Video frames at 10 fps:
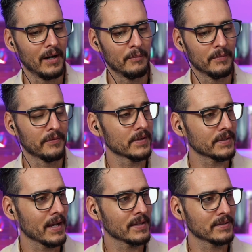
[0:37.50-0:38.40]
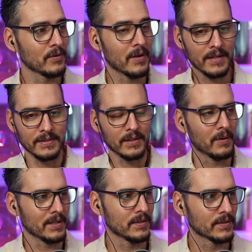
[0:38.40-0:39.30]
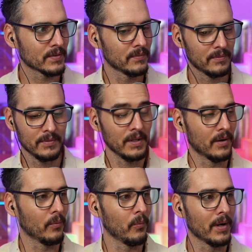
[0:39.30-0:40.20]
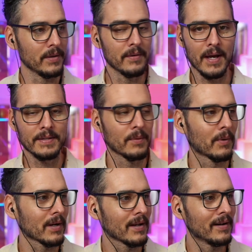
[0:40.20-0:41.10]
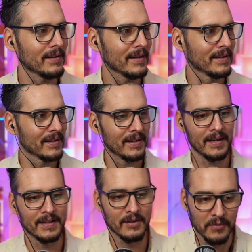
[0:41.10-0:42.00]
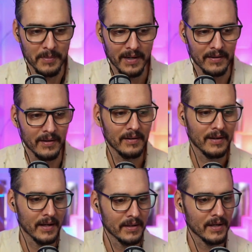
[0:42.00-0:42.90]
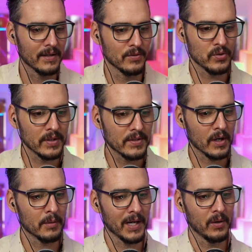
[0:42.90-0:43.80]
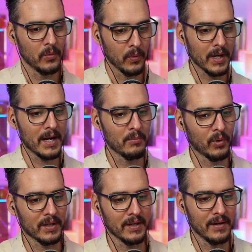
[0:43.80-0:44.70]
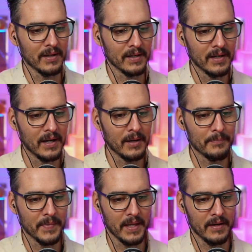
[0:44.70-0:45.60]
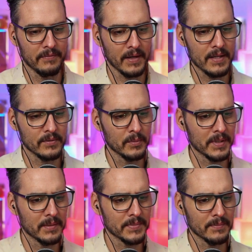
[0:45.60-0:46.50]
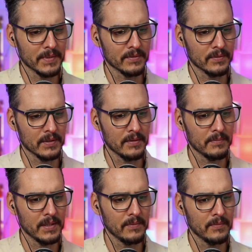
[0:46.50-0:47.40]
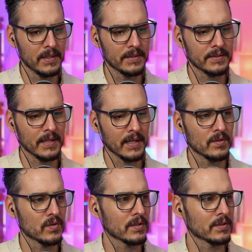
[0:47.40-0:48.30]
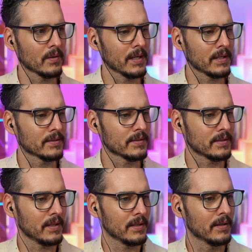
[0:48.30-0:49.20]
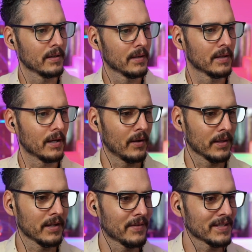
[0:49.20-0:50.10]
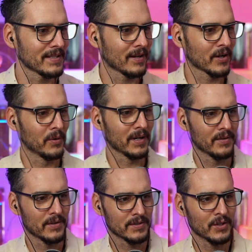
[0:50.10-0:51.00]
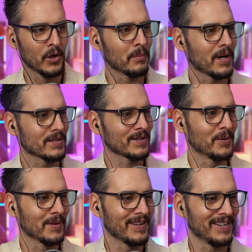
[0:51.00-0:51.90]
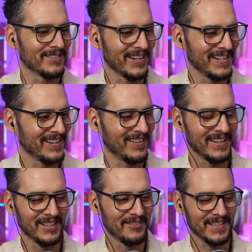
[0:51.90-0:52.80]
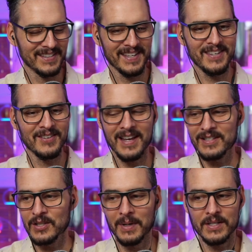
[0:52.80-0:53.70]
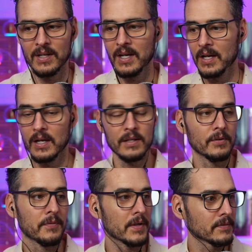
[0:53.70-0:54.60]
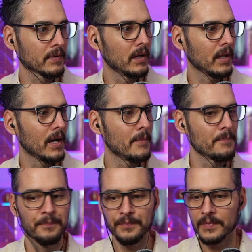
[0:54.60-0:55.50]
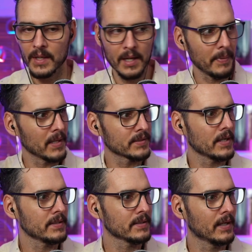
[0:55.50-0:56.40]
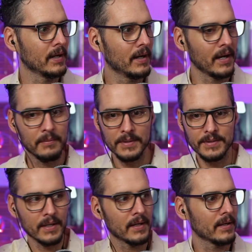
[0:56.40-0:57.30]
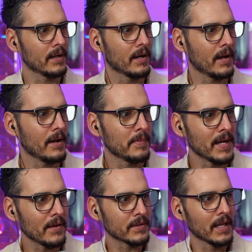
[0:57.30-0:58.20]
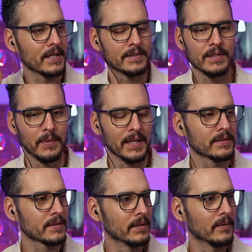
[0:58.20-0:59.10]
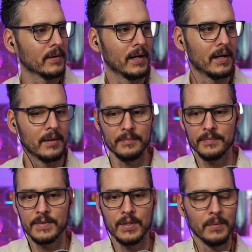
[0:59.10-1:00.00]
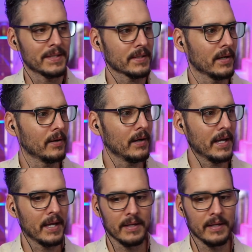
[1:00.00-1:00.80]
First, I ask you guys the questions, what you guys are working on. And then from there, I usually talk about what I'm working on. And I forgot to open up something, so give me 1 second just so I can see all the events that are going on. There's so much going on right now. I love it. Thank you guys so much. So first of all, apologize. I've been out the last 2 weeks. So 2 weeks ago, I had